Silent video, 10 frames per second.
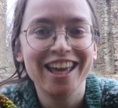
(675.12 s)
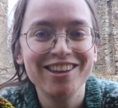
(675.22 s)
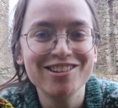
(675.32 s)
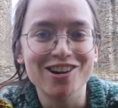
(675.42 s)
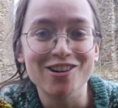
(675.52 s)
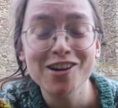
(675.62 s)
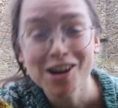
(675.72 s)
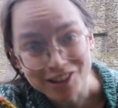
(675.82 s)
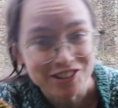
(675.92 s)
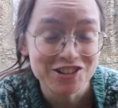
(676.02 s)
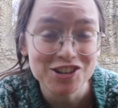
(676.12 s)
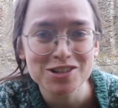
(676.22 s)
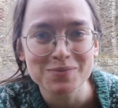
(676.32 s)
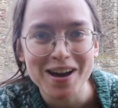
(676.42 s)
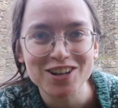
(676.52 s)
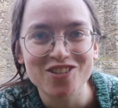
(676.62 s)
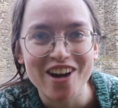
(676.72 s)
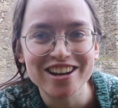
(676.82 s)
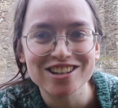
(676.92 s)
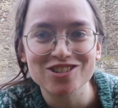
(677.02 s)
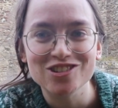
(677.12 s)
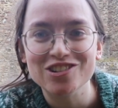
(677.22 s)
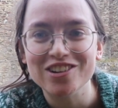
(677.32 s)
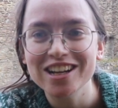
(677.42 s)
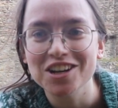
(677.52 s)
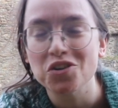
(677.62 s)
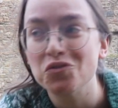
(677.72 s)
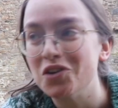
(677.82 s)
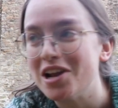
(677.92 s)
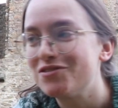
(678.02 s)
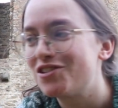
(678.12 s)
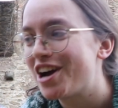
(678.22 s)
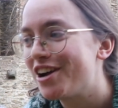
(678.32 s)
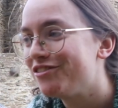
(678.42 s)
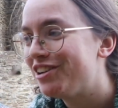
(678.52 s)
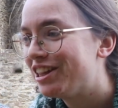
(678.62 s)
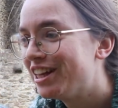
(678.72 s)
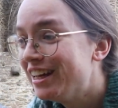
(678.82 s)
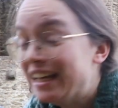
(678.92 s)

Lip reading: You know, just my tried and true trick of whenever I feel